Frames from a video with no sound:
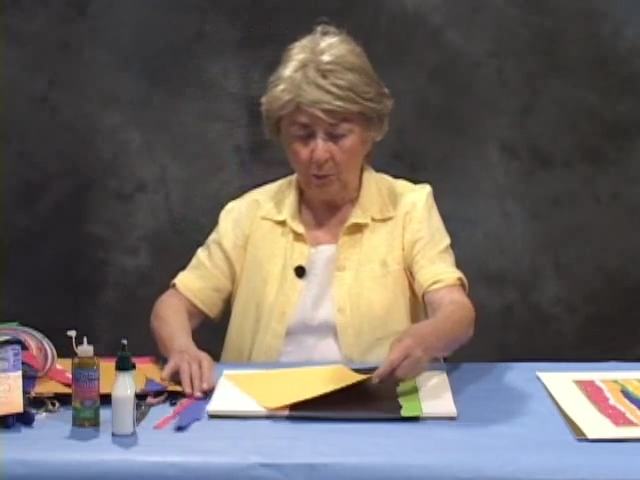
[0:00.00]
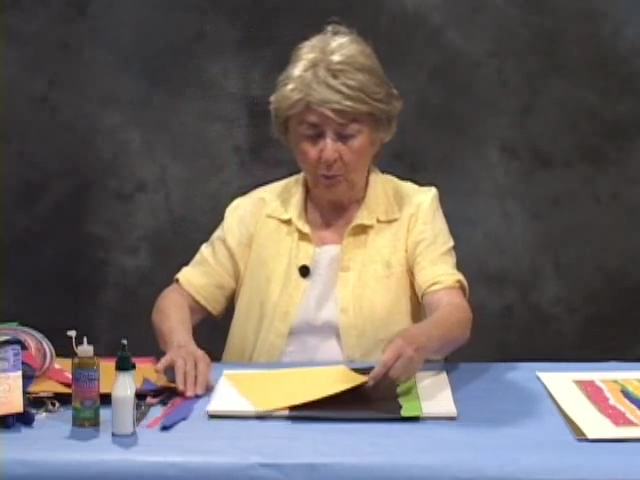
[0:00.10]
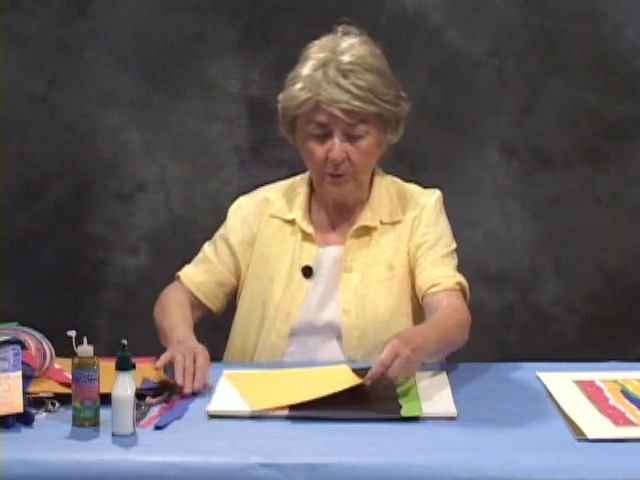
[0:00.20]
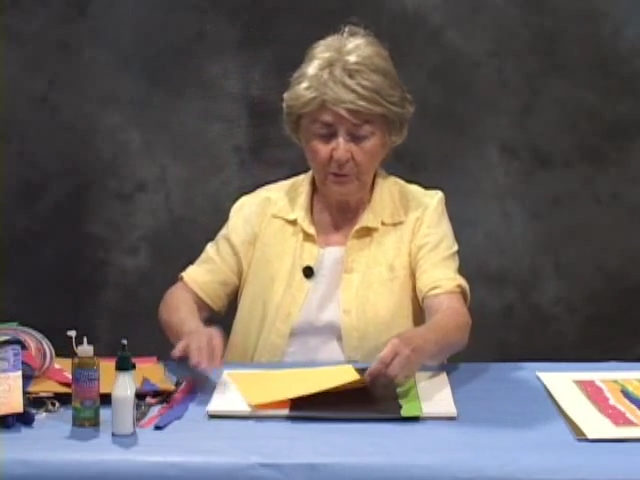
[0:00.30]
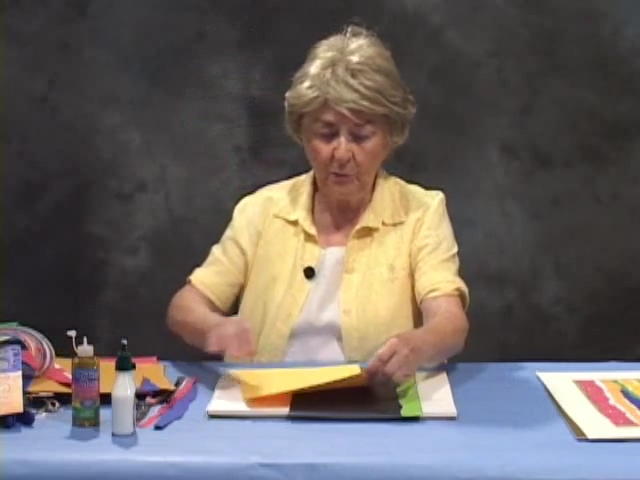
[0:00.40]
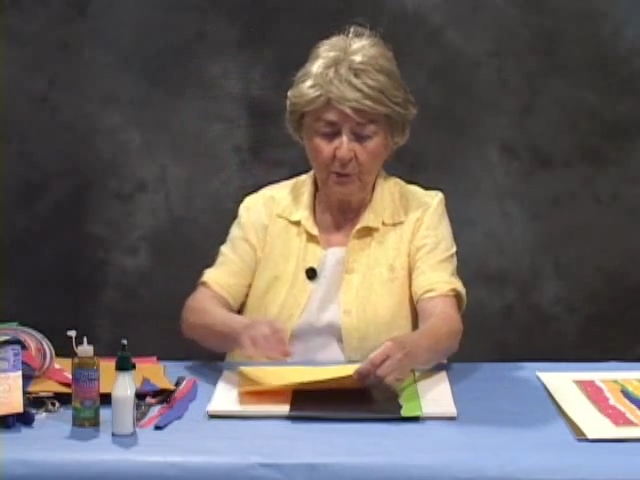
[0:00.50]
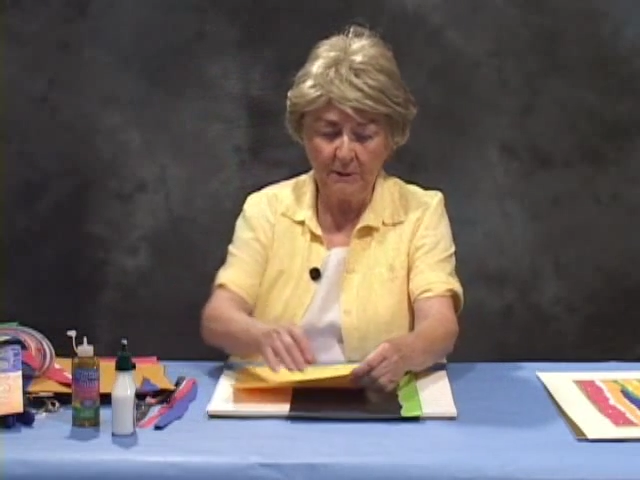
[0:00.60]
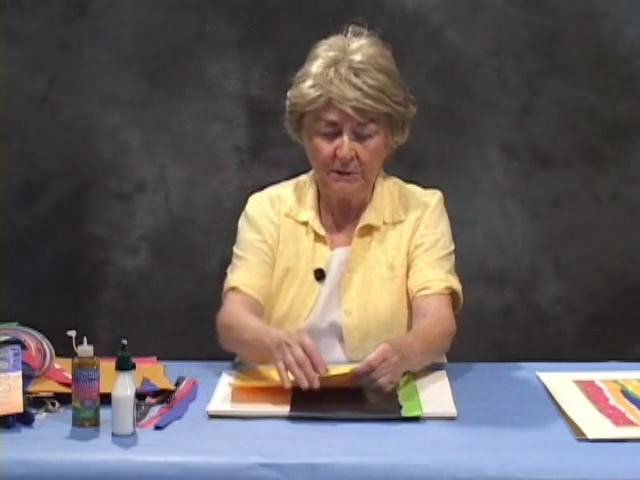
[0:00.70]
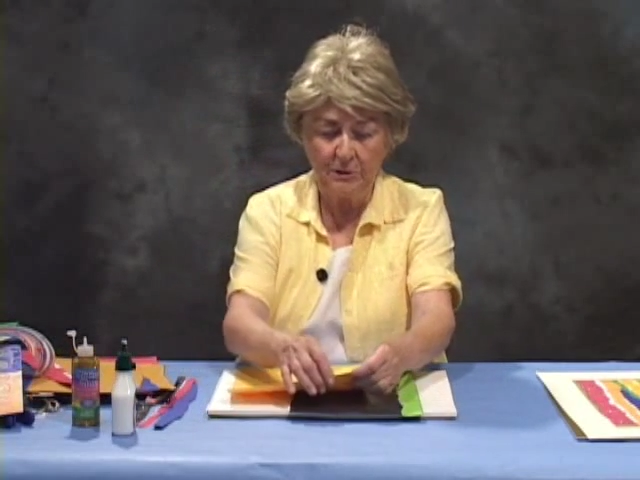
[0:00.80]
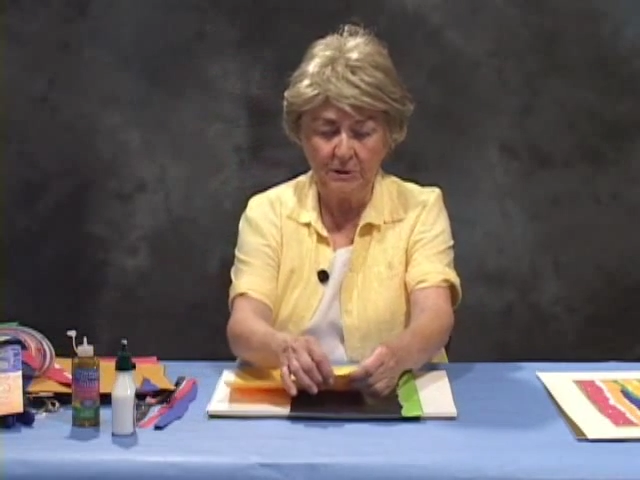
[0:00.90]
One of the
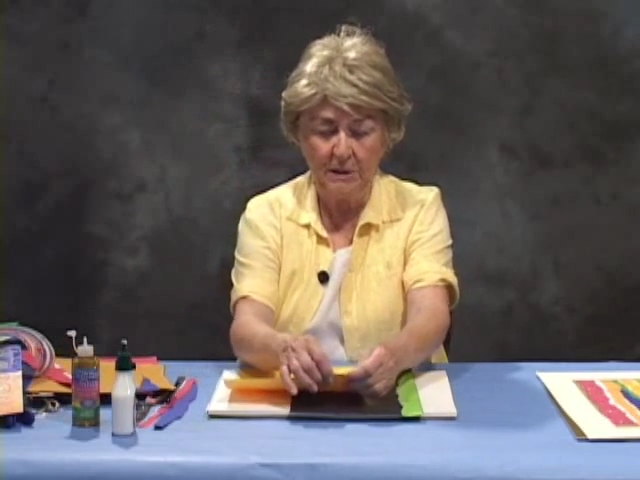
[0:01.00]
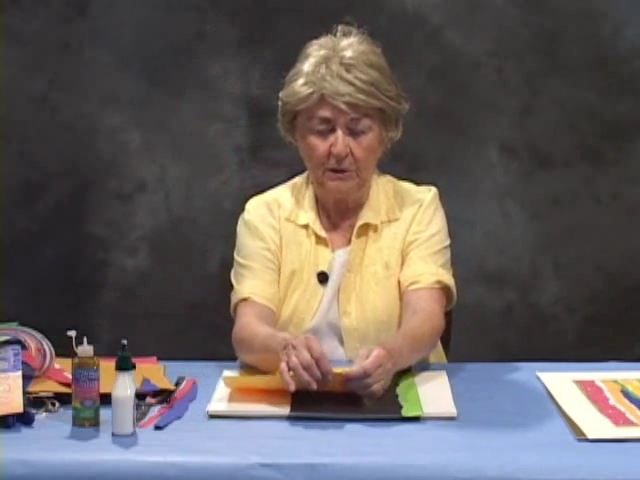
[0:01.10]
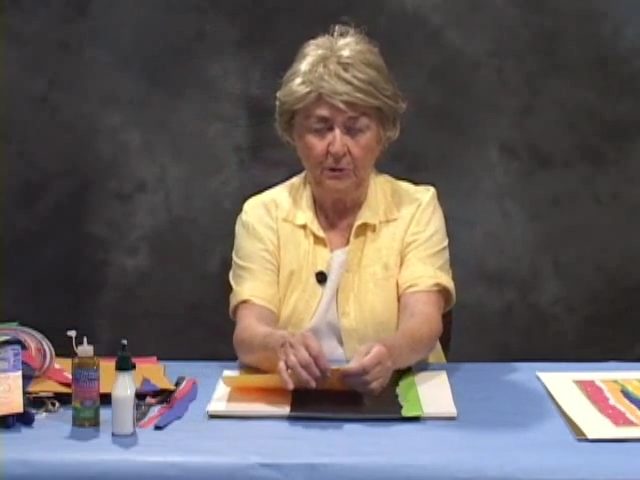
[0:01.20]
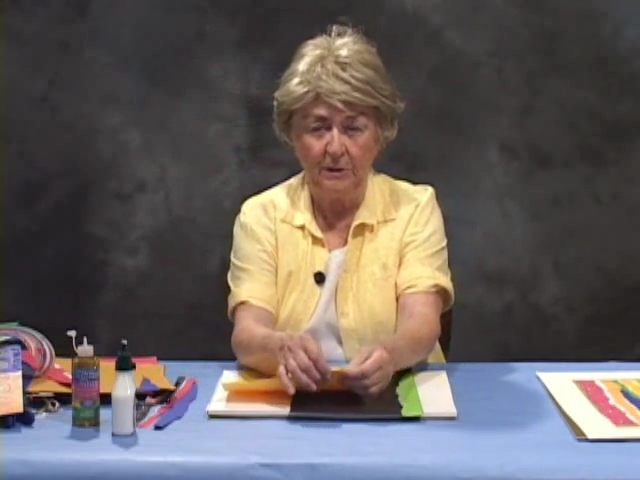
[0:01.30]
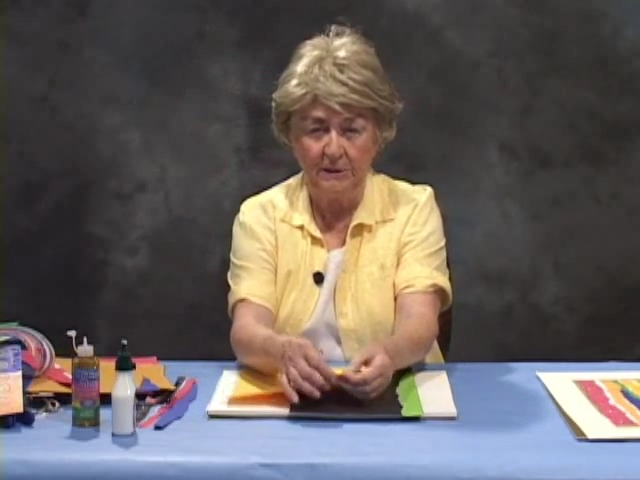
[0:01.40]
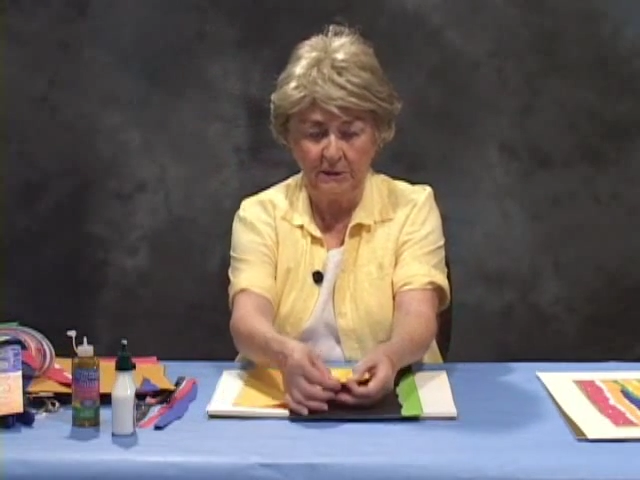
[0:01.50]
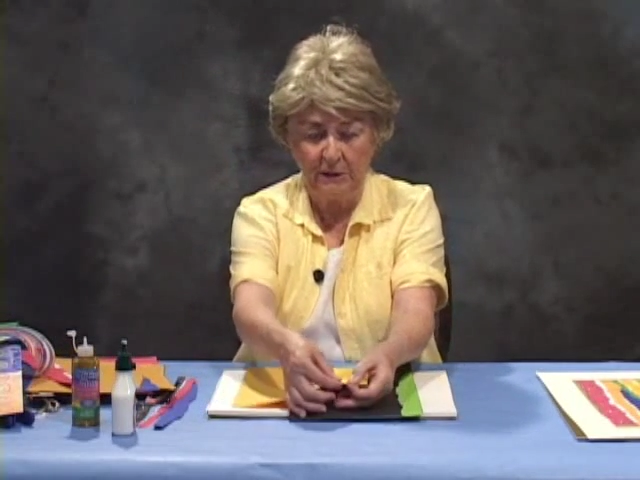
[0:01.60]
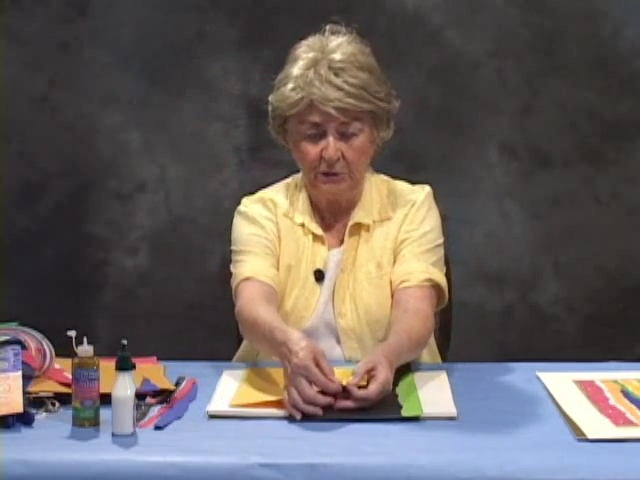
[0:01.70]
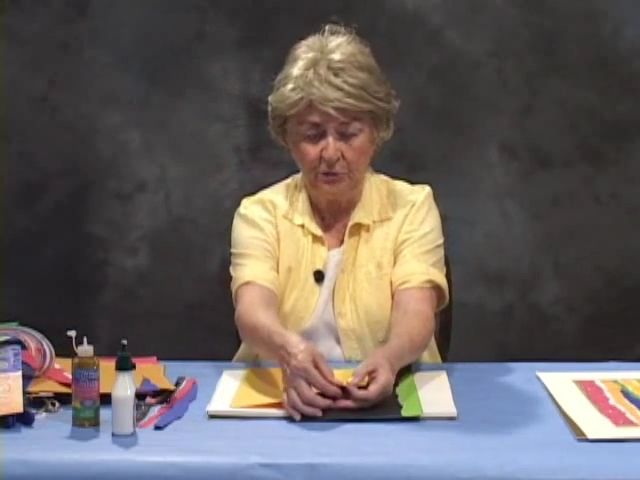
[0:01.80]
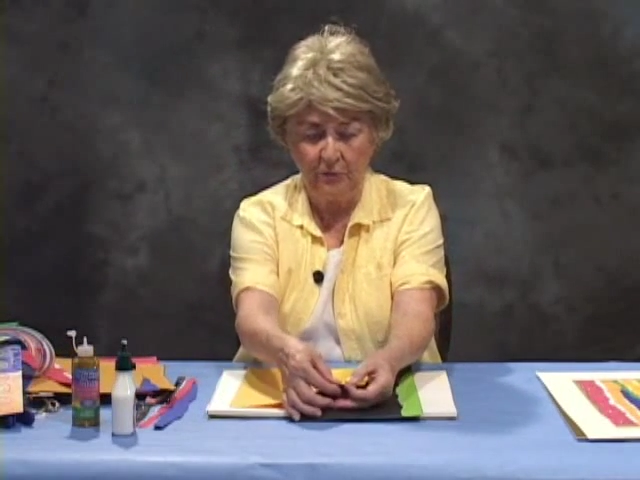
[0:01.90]
ways to tear is to
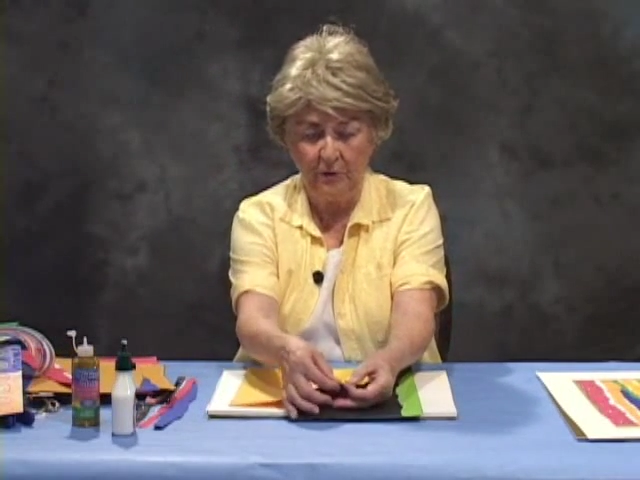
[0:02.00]
get your